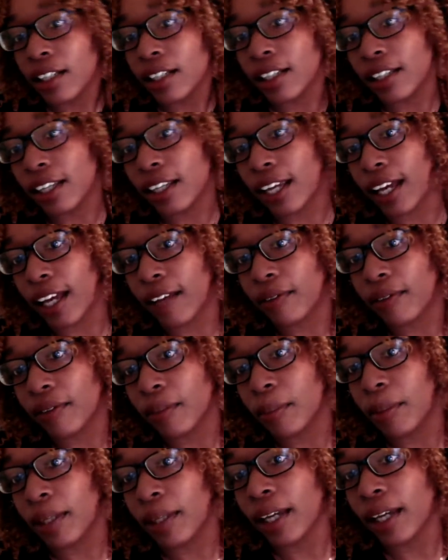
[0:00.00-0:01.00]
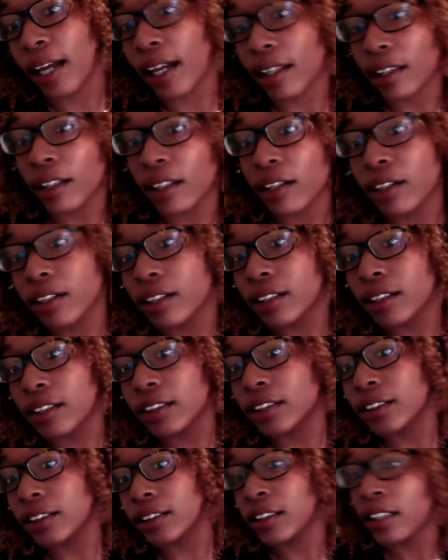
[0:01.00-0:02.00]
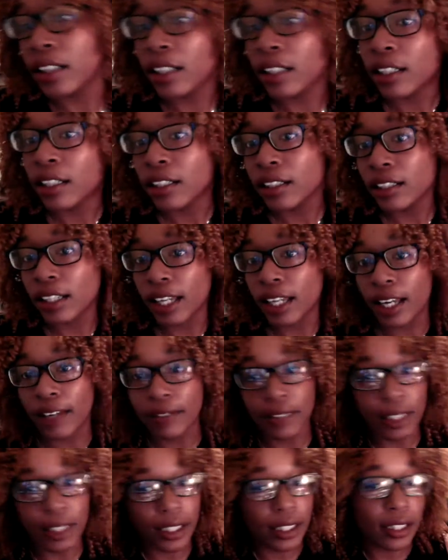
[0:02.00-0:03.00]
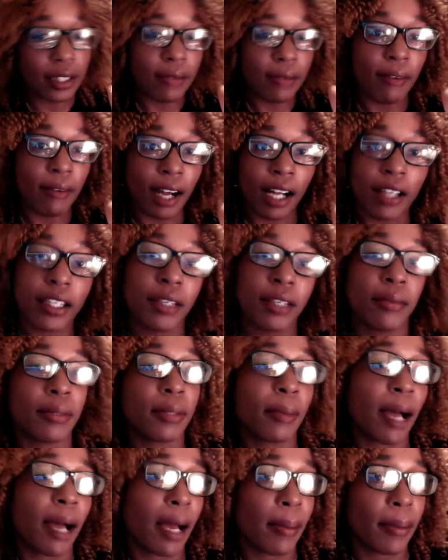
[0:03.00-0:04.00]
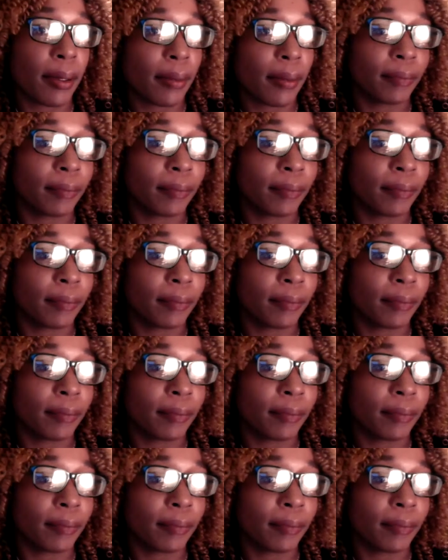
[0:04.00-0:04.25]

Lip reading: You have to pick out the curls. You have to get some volumes popping.